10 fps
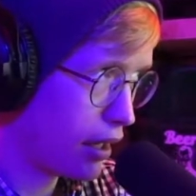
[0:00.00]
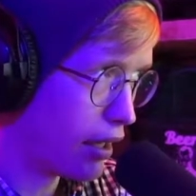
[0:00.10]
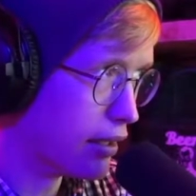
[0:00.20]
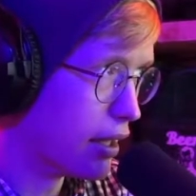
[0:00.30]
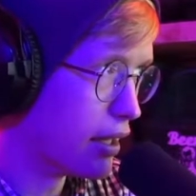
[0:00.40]

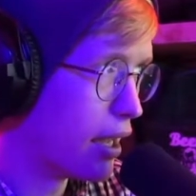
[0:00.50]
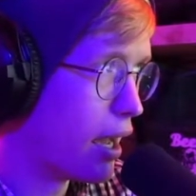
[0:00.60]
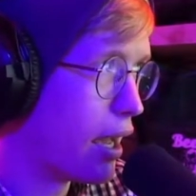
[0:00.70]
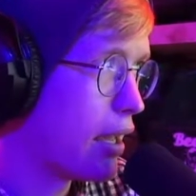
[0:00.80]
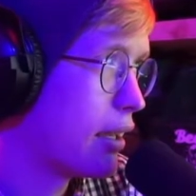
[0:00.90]
then
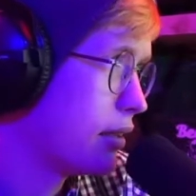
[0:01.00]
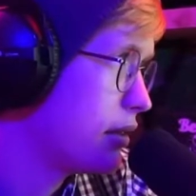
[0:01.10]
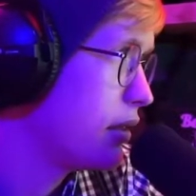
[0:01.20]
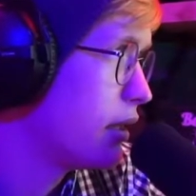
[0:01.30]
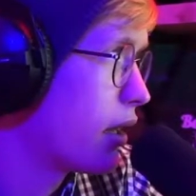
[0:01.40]
at
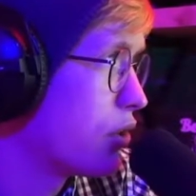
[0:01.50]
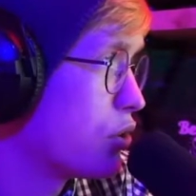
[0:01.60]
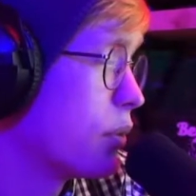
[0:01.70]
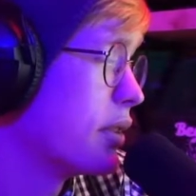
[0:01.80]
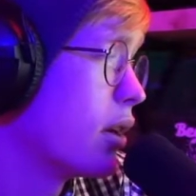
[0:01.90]
18, I
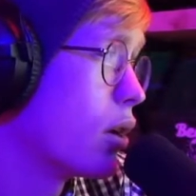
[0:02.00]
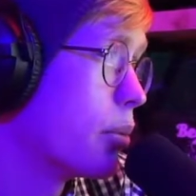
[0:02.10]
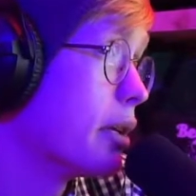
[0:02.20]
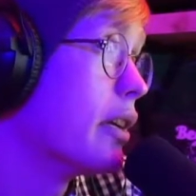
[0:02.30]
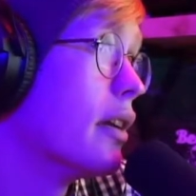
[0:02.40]
joined the
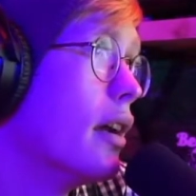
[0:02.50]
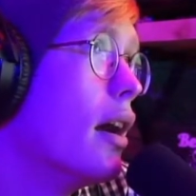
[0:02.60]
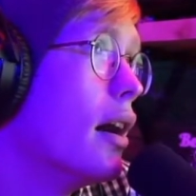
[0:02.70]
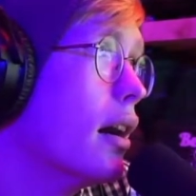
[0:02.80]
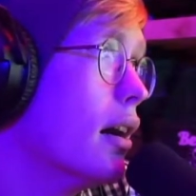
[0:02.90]
Army
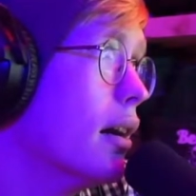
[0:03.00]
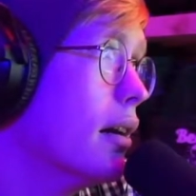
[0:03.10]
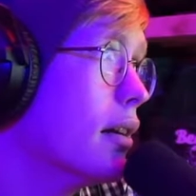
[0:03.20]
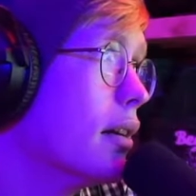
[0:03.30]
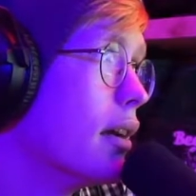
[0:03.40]

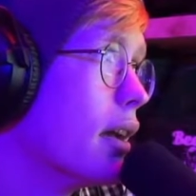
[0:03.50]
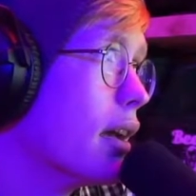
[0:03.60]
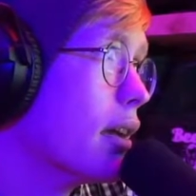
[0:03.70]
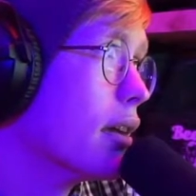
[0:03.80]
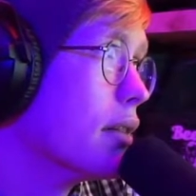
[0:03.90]

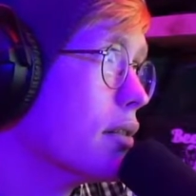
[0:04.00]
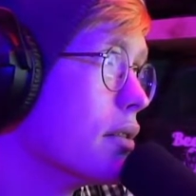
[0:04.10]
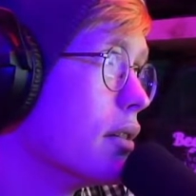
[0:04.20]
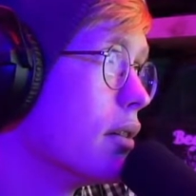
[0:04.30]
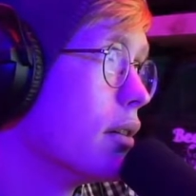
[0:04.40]
and
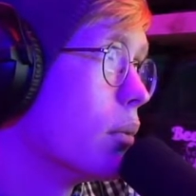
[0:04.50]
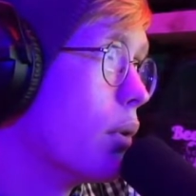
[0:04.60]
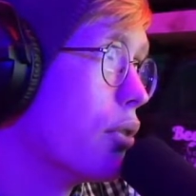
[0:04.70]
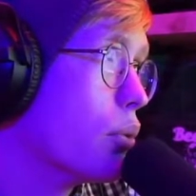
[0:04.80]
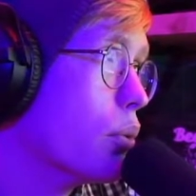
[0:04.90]

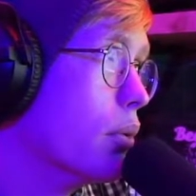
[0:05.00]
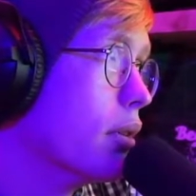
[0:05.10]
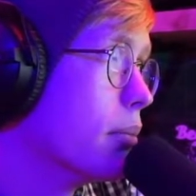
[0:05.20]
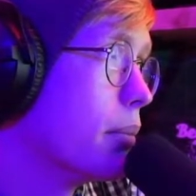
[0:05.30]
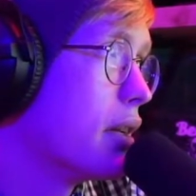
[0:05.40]
went through
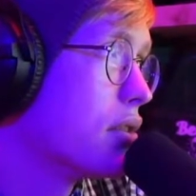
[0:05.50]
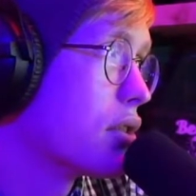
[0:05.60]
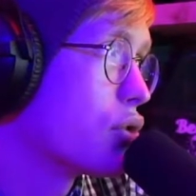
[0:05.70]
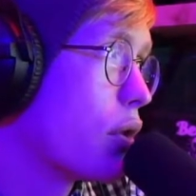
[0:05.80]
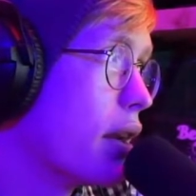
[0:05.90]

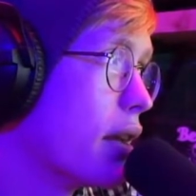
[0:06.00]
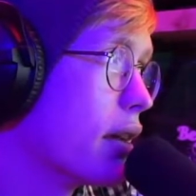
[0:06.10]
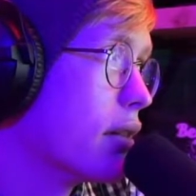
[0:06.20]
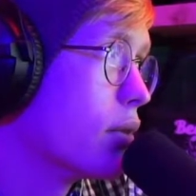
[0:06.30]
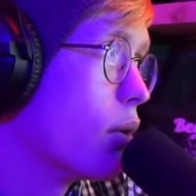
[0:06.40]
basic
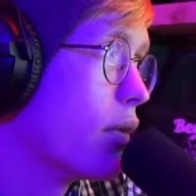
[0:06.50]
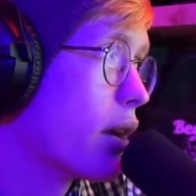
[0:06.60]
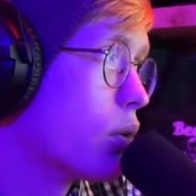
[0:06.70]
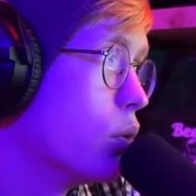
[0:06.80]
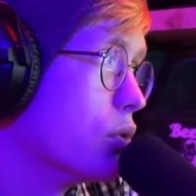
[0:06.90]
training and all
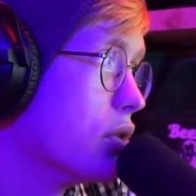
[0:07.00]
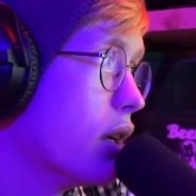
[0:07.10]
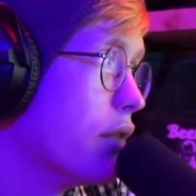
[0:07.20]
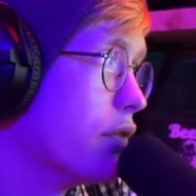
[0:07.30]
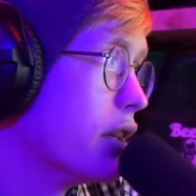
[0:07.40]
that cool
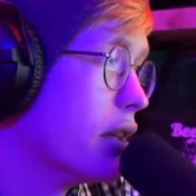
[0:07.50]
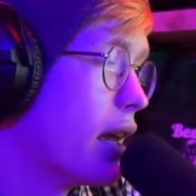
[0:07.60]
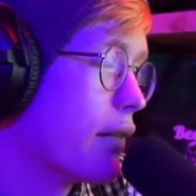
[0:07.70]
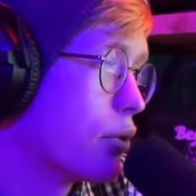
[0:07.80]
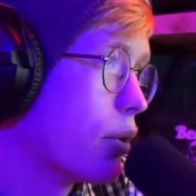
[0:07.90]
stuff. And then
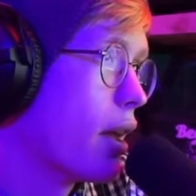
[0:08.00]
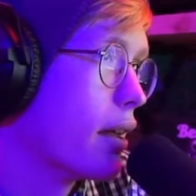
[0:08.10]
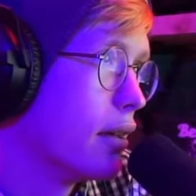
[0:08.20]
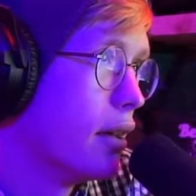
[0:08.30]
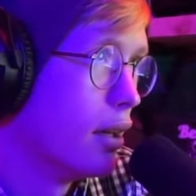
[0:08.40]
after
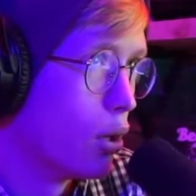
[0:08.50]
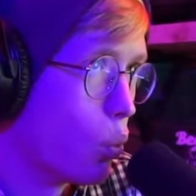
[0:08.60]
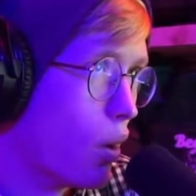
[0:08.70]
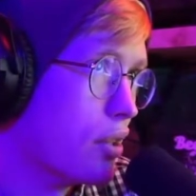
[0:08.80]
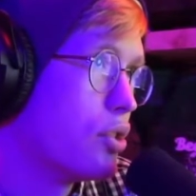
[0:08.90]
that,
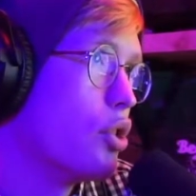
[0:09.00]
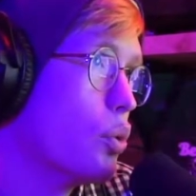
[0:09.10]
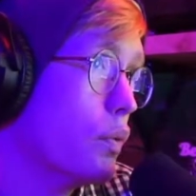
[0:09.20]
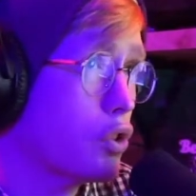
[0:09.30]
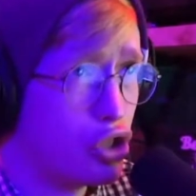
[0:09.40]
went
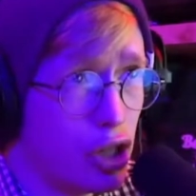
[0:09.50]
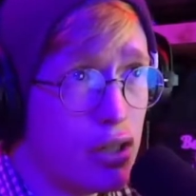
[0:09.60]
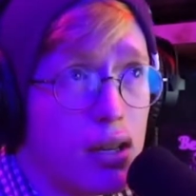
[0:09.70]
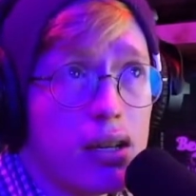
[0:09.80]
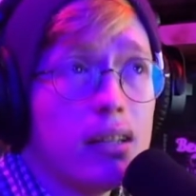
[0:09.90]
to
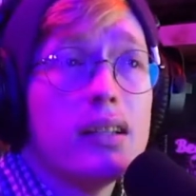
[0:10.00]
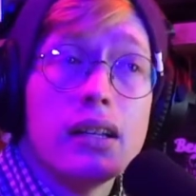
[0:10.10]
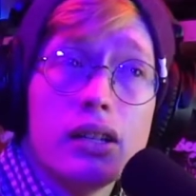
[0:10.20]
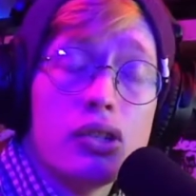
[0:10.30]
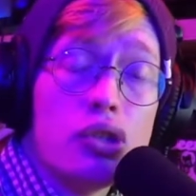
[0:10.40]
Virginia
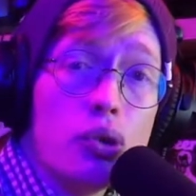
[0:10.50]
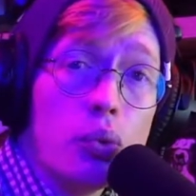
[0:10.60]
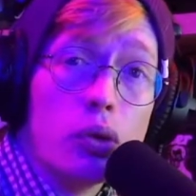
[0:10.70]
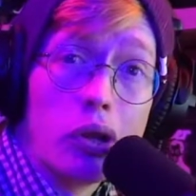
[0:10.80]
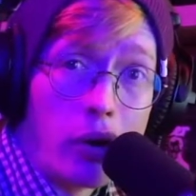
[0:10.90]

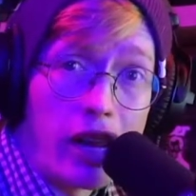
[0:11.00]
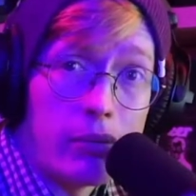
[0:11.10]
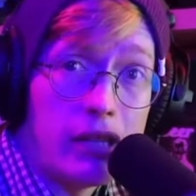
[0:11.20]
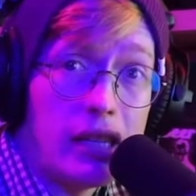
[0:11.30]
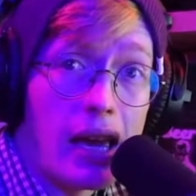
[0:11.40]
to learn how to
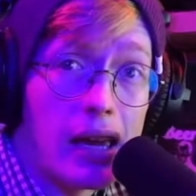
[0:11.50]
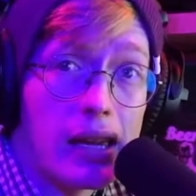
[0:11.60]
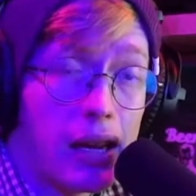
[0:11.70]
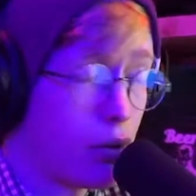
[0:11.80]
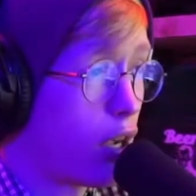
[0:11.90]
be a
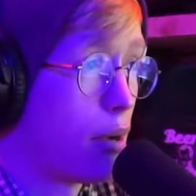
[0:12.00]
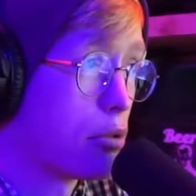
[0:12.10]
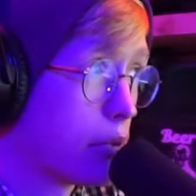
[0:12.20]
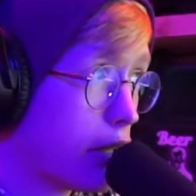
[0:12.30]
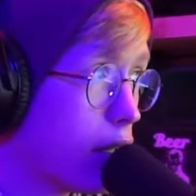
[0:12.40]
helicopter
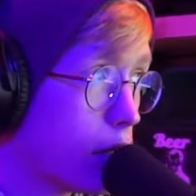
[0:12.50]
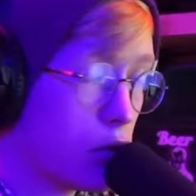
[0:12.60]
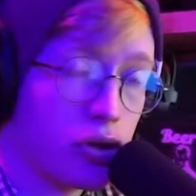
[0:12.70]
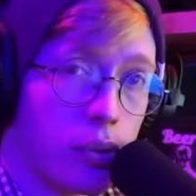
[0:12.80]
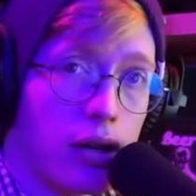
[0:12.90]
mechanic,
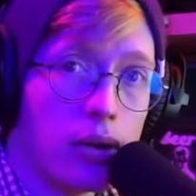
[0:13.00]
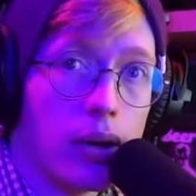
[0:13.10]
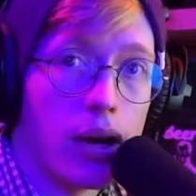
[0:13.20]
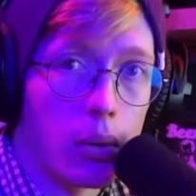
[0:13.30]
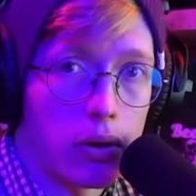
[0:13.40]
which is what I do
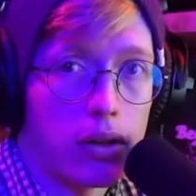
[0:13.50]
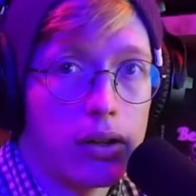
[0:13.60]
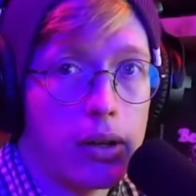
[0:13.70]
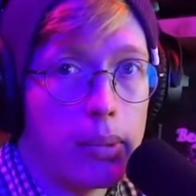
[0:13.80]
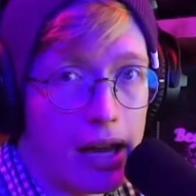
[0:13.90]
now. I work
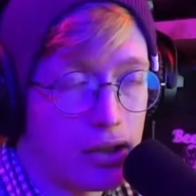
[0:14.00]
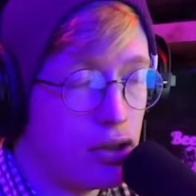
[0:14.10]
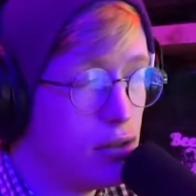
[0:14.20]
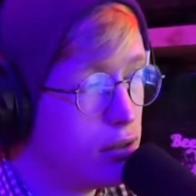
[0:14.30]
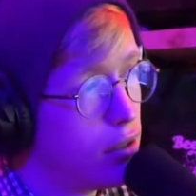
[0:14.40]
on
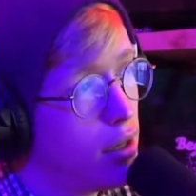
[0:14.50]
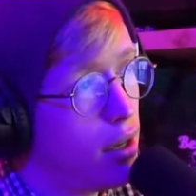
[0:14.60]
Apaches.